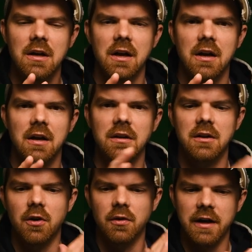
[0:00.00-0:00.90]
uh,
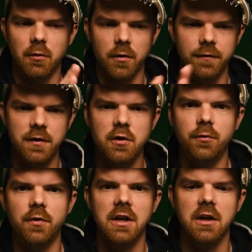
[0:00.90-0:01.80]
you know, like a review
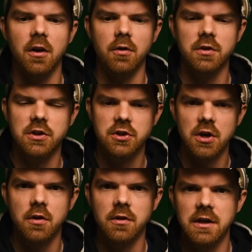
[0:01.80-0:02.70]
video to
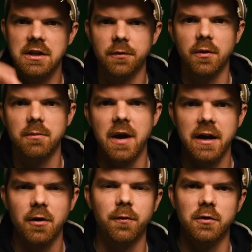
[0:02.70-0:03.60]
show you the different
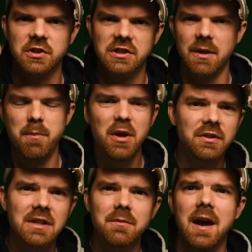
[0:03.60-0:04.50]
microphones, just the
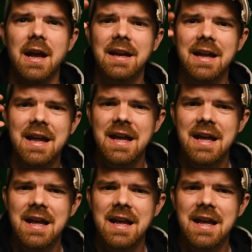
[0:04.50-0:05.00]
built-in mic,